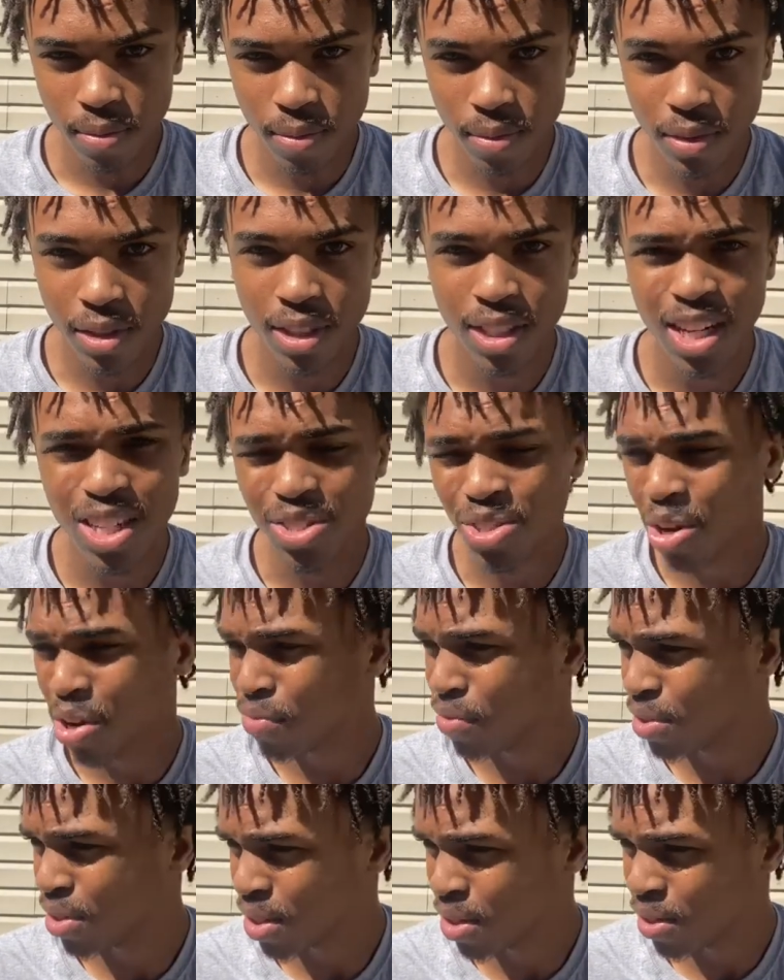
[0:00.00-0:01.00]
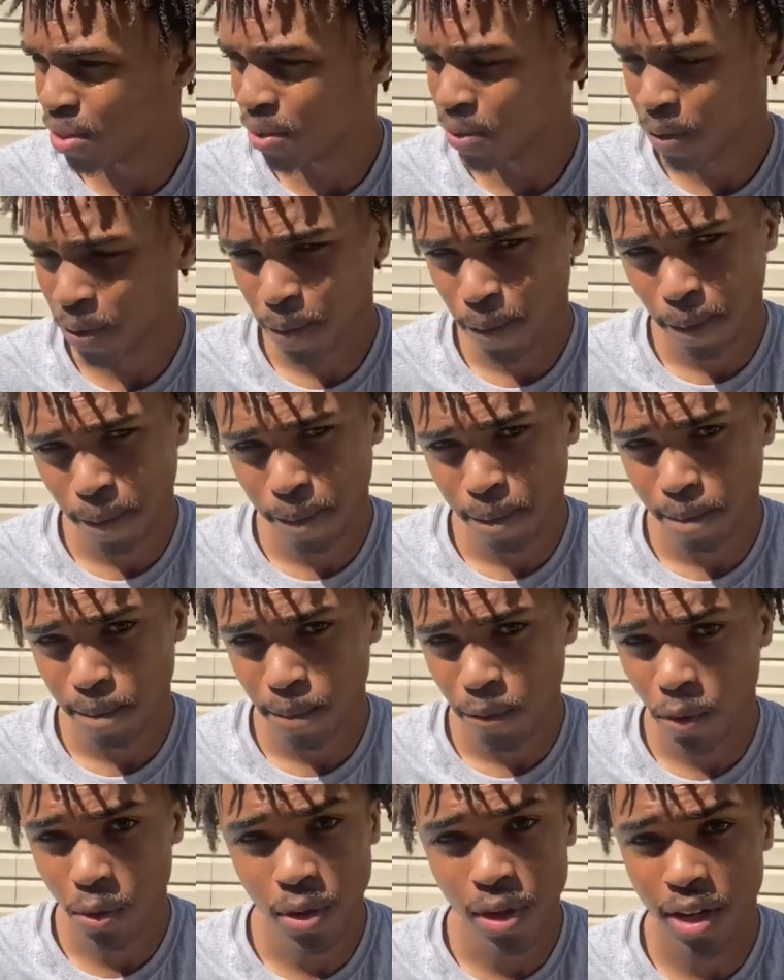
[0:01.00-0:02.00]
And that's off as hell.
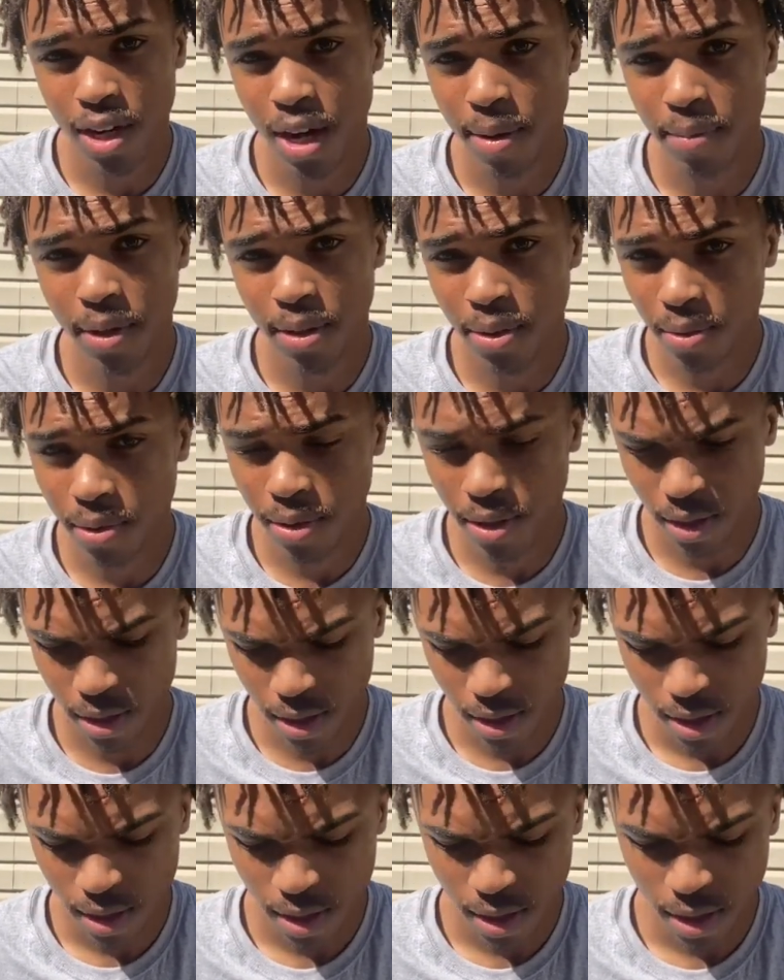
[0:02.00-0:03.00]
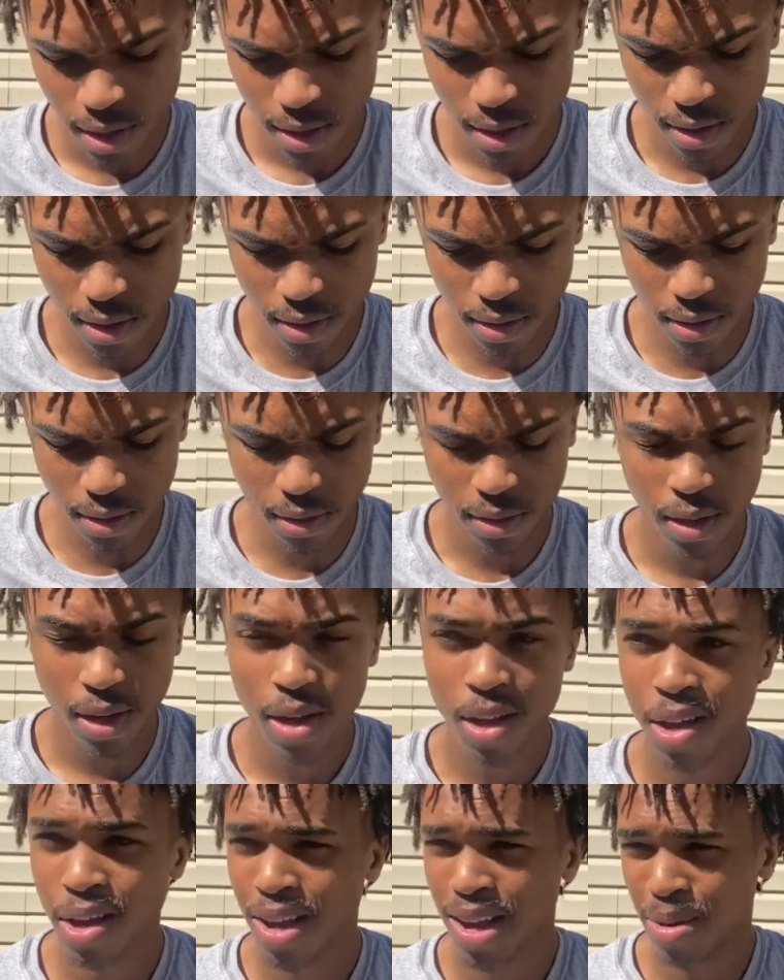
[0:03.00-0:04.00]
You cannot be doing that.
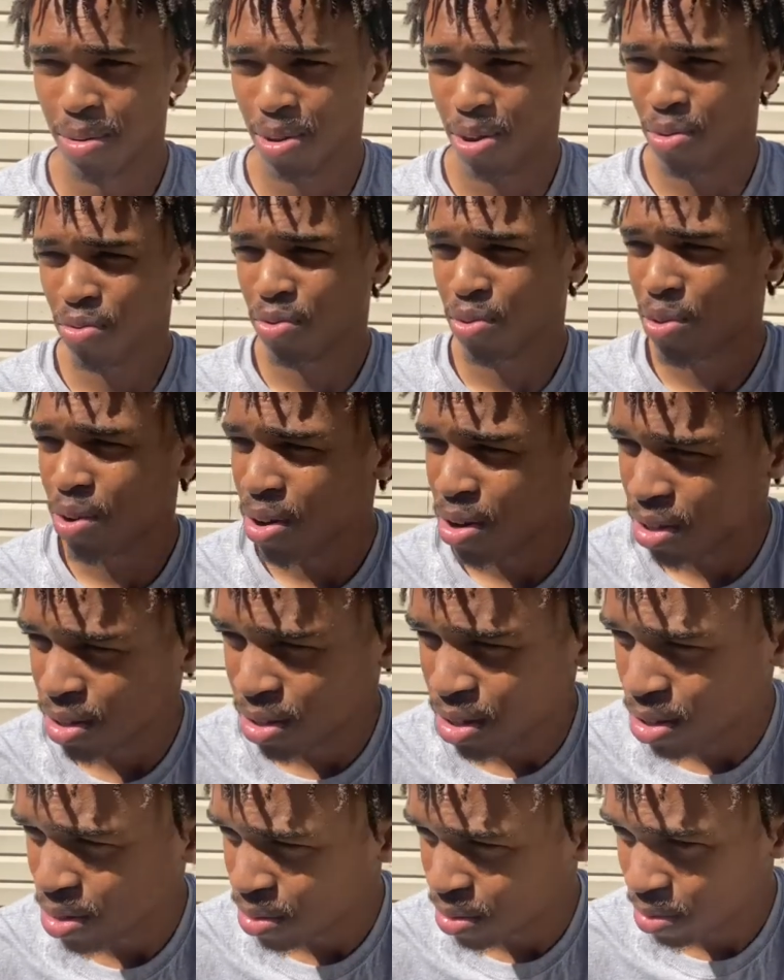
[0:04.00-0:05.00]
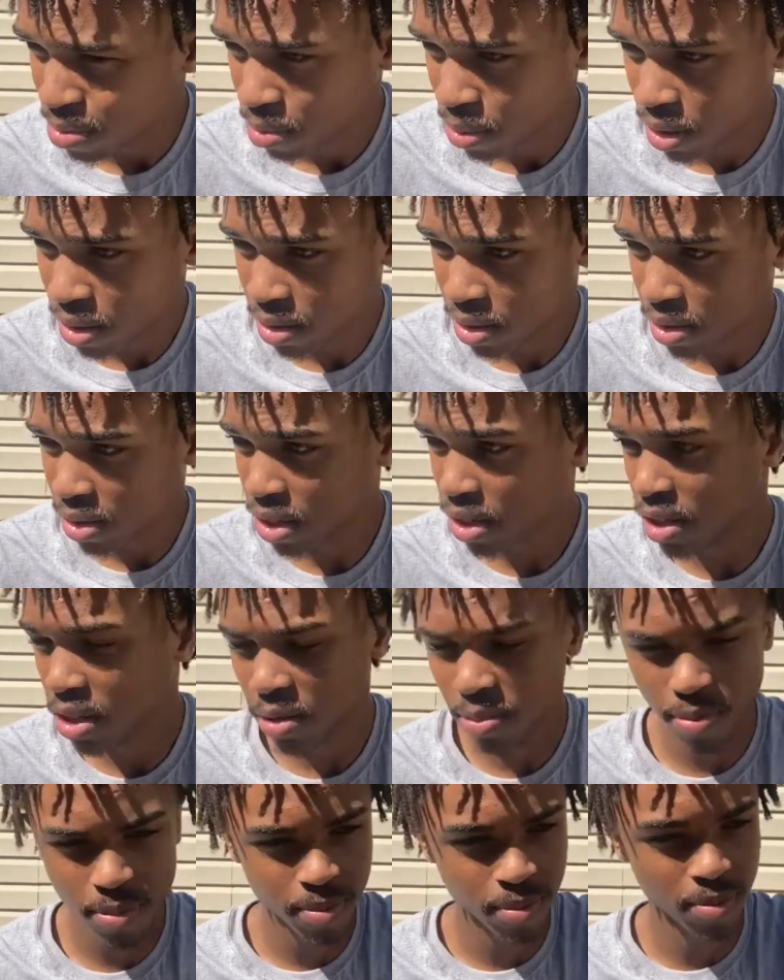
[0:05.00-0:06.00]
Overall, you know, brothers and sisters
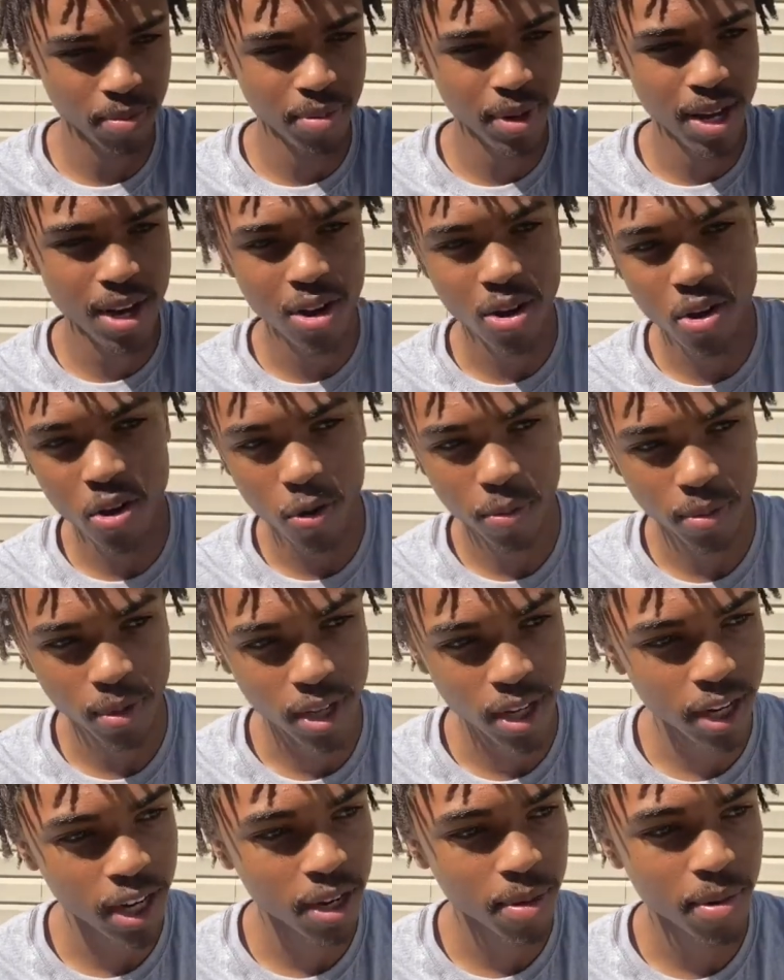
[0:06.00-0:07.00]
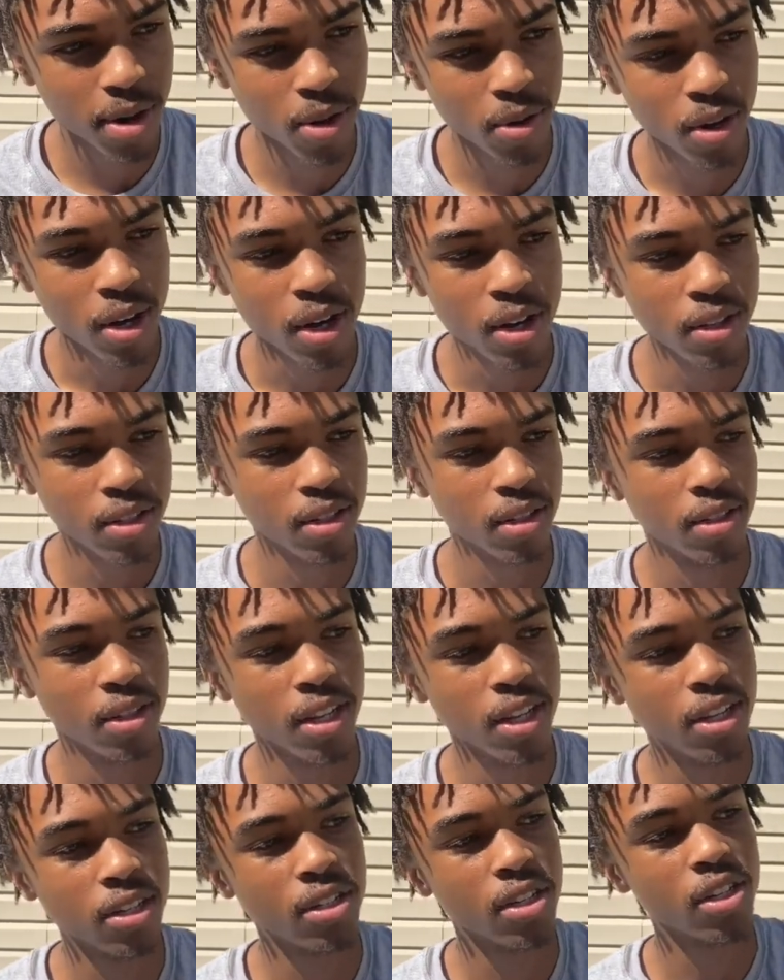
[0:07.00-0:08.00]
be at home thinking about the
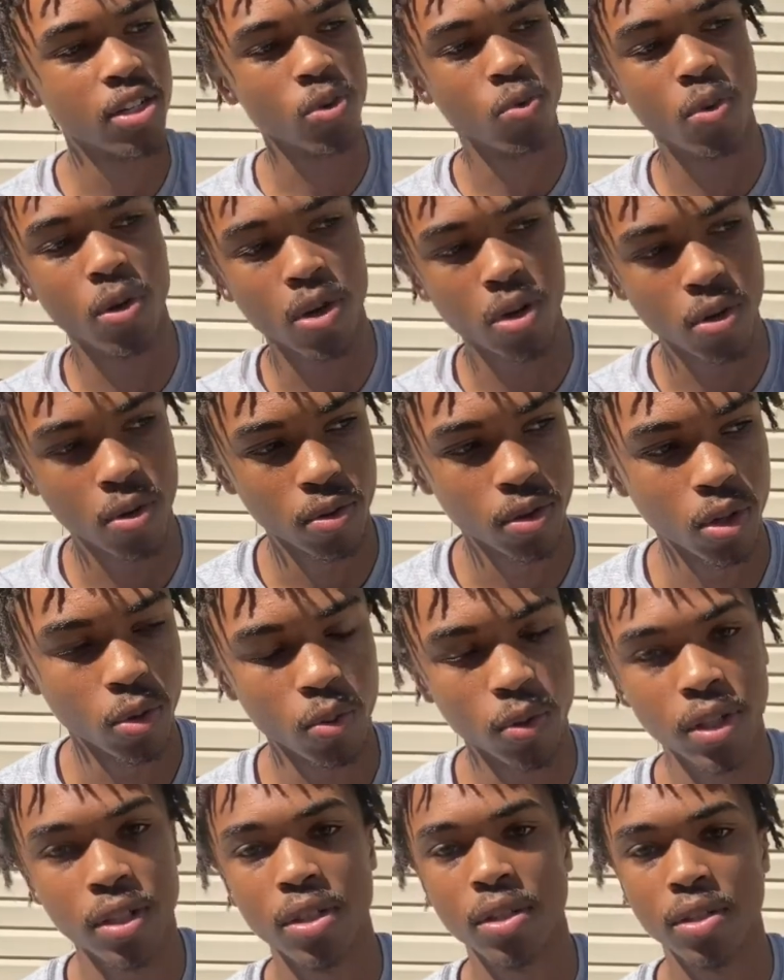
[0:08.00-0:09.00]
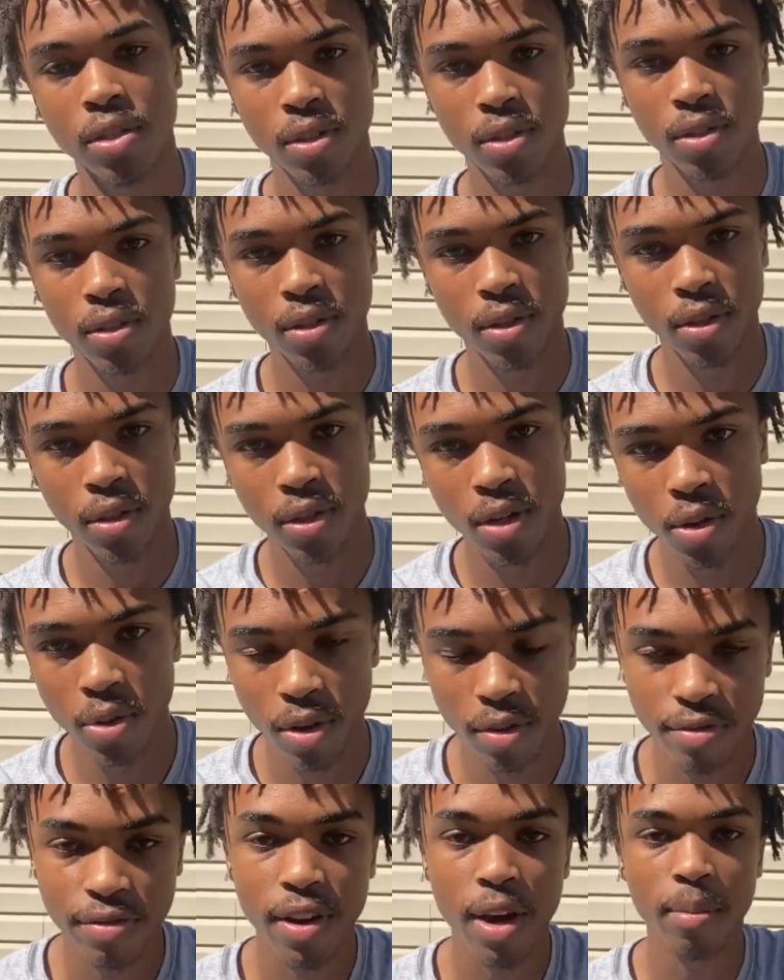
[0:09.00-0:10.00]
things of this world, the riches, you know, the
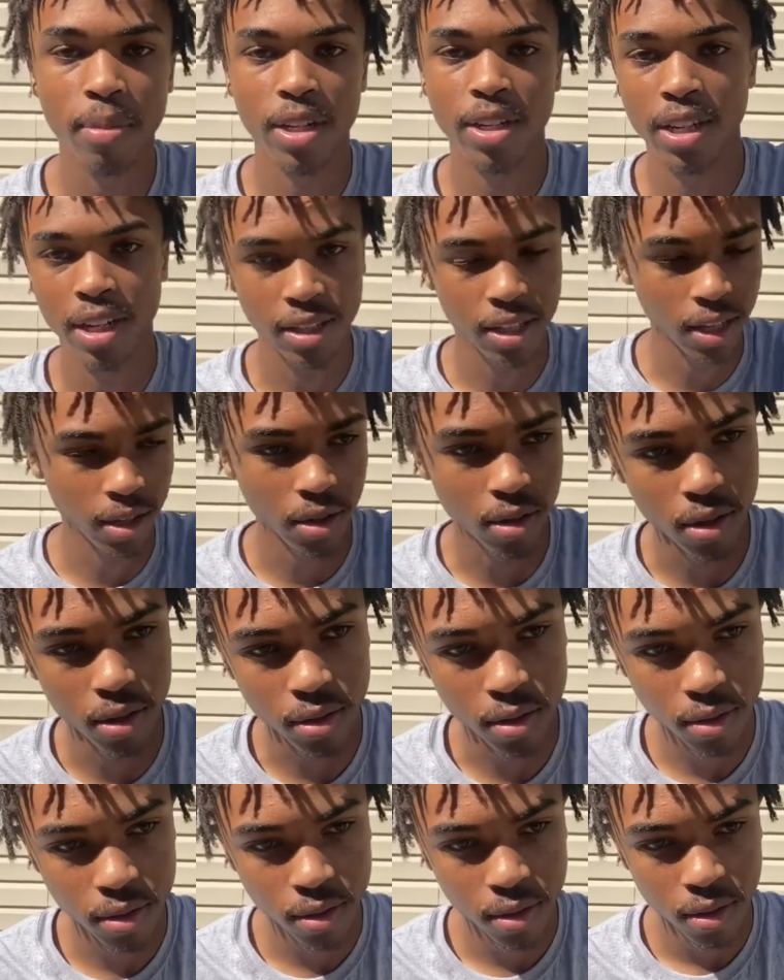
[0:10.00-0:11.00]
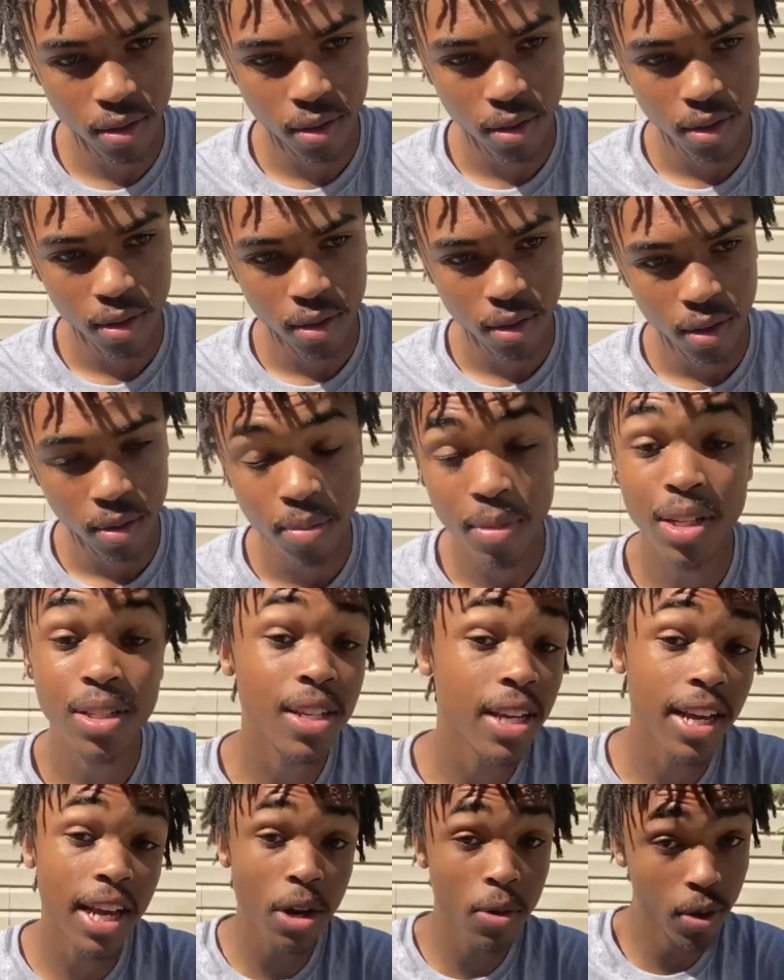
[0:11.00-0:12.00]
family that they lost. Man, to
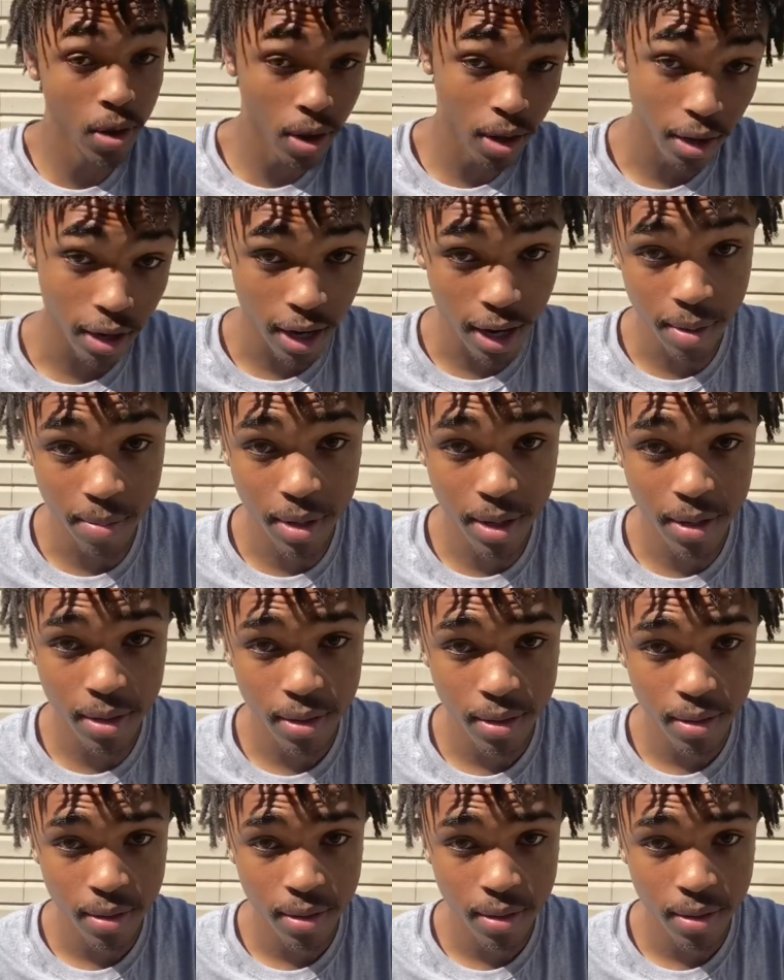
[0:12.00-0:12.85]
hell with all of that, man.